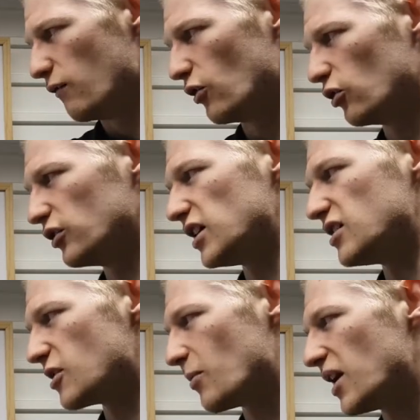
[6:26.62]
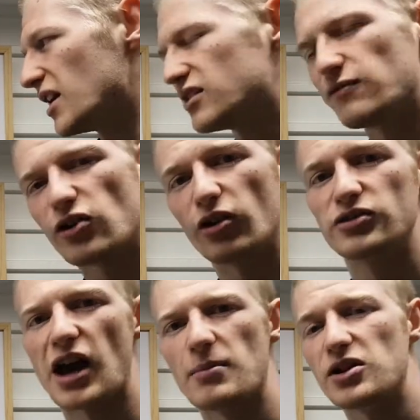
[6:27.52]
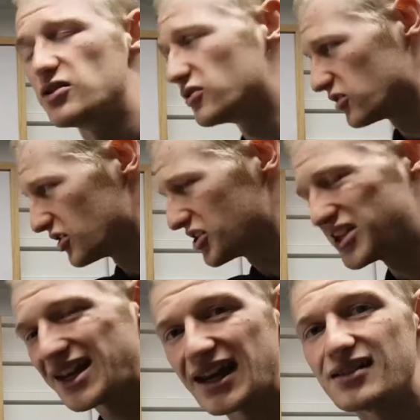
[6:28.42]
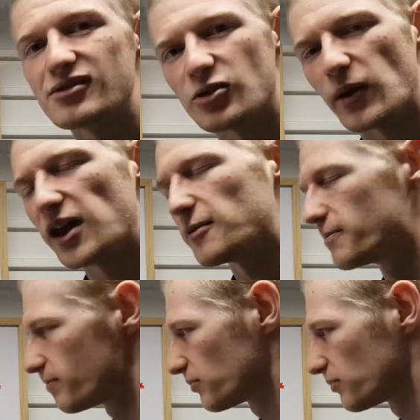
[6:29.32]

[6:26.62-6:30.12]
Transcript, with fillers: for all these abrasive contaminants to stick into it.